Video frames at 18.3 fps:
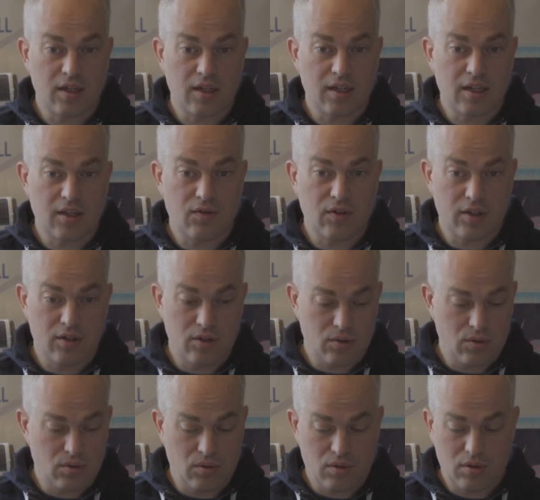Like if
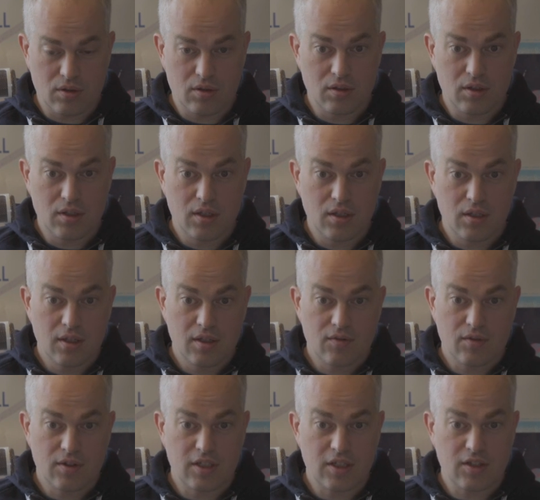
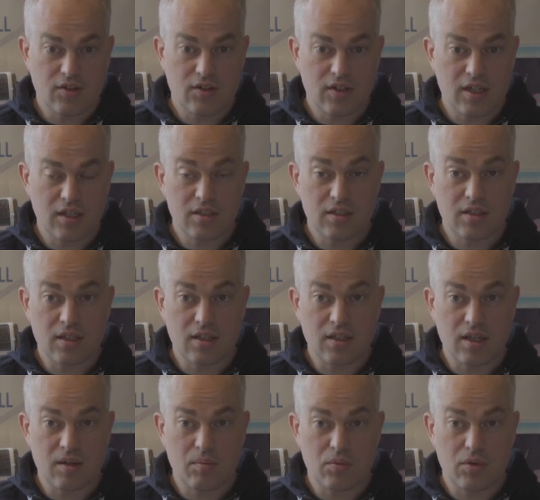we just change that
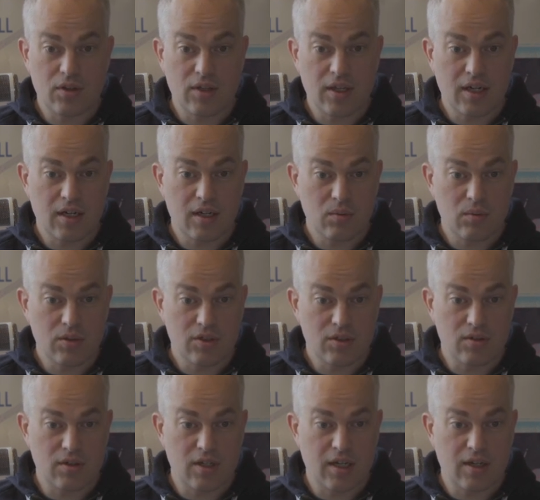number there, we
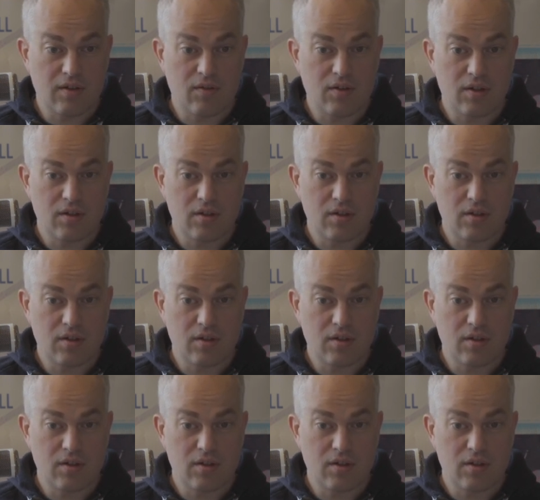should have,